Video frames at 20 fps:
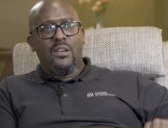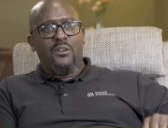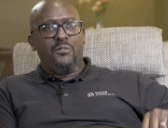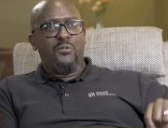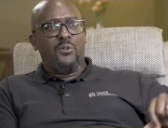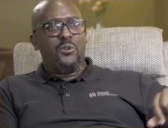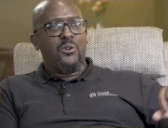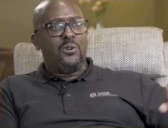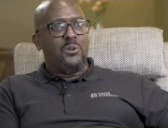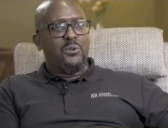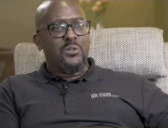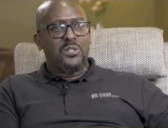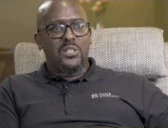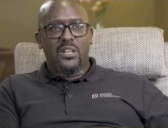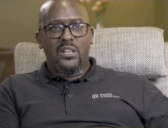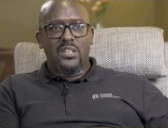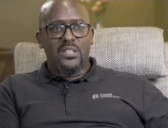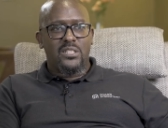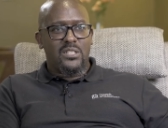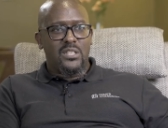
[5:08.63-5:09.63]

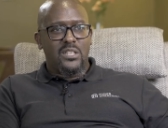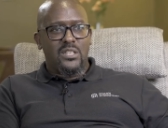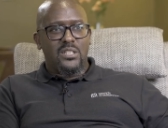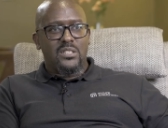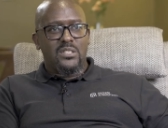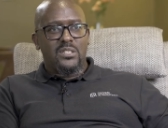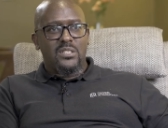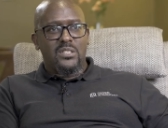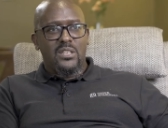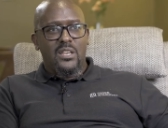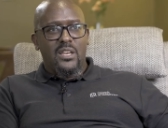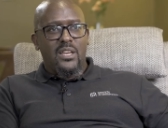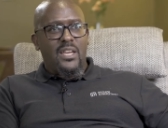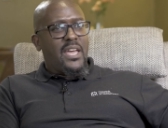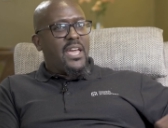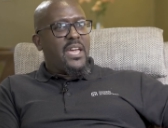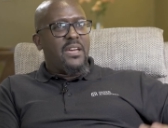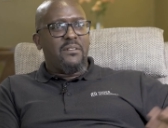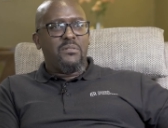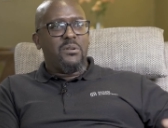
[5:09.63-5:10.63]
foreclosure listings
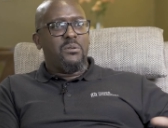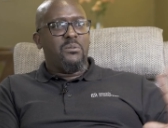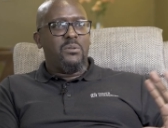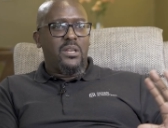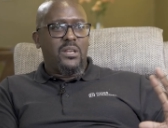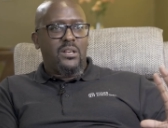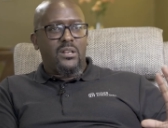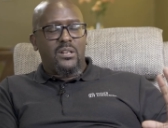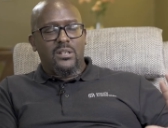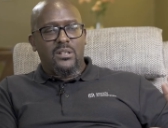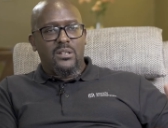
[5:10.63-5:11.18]
every week.